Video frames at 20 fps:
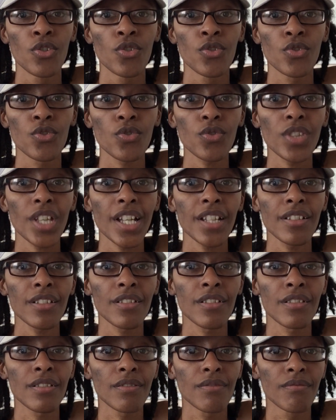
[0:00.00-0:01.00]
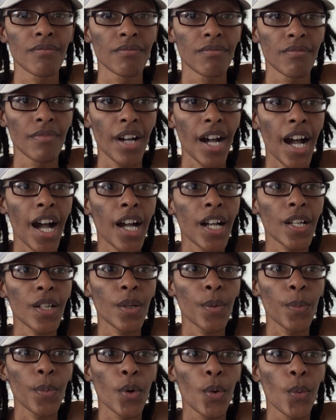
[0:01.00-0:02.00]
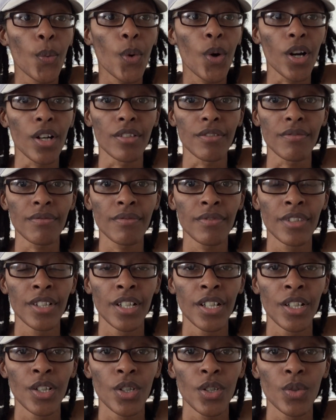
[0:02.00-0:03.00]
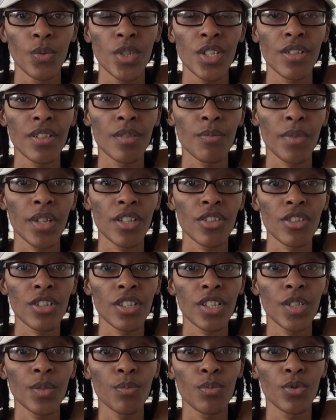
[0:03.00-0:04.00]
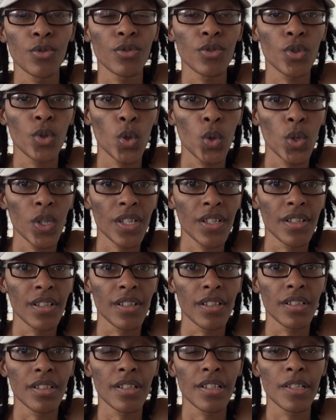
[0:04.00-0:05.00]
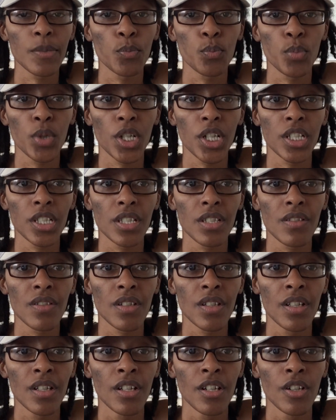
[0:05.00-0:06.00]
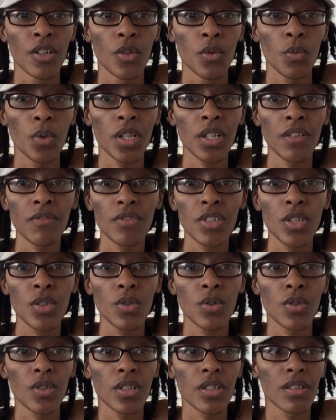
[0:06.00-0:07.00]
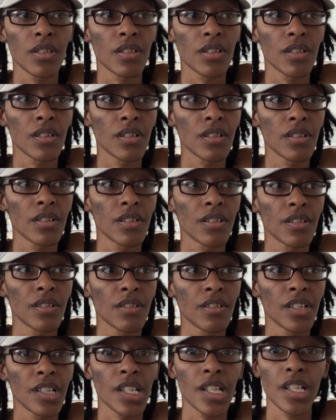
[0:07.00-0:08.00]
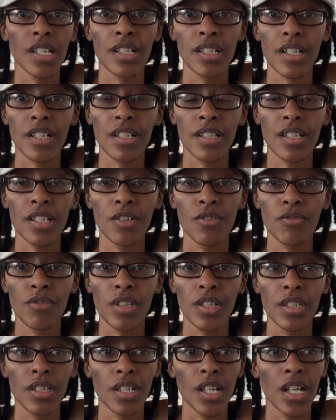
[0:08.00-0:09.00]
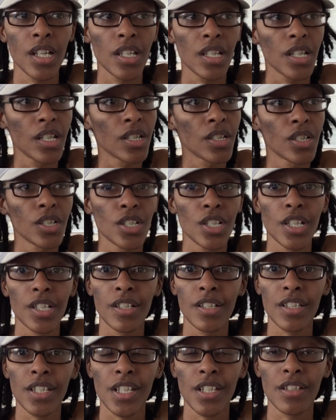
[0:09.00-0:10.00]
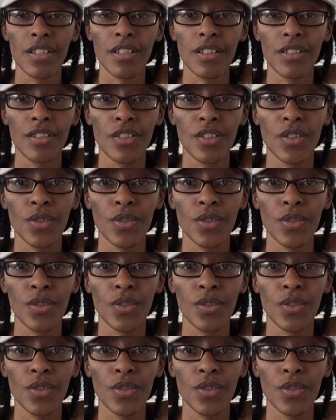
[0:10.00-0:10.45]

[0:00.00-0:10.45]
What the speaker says: So that's hack number 1, which is mentioned in both courses, but one of the courses say it's a secret and the other just states it.